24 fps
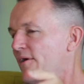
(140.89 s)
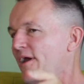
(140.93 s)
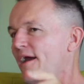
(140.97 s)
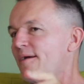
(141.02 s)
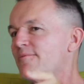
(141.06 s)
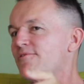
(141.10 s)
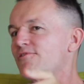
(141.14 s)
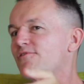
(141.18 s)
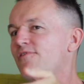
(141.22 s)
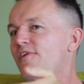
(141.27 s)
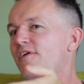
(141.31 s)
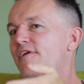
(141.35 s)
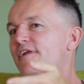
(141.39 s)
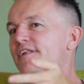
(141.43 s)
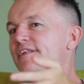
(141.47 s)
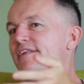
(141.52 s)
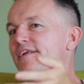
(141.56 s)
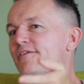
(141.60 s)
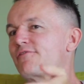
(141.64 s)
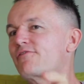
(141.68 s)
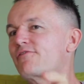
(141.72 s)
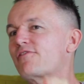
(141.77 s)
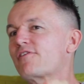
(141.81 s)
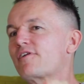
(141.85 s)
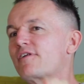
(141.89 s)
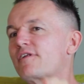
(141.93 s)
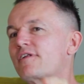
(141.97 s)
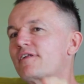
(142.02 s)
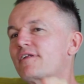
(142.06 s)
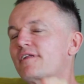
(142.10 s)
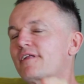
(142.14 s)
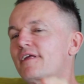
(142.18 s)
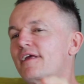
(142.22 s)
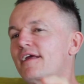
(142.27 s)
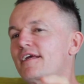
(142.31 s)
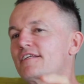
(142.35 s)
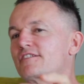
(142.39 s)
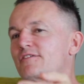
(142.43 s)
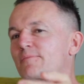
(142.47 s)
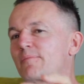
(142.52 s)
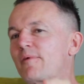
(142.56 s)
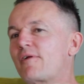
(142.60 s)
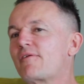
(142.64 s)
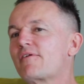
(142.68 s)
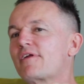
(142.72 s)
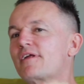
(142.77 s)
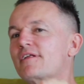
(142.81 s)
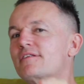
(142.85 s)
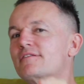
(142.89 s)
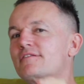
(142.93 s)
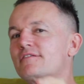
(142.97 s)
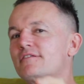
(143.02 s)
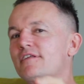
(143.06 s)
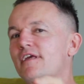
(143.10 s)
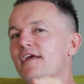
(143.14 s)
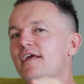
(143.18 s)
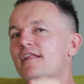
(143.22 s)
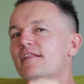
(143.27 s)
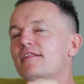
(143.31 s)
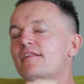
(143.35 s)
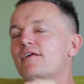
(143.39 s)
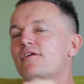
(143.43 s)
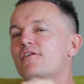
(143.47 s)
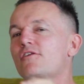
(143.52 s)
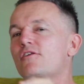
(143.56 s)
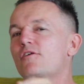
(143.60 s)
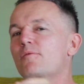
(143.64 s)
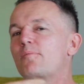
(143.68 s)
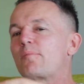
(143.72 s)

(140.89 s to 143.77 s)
games very different experience in that you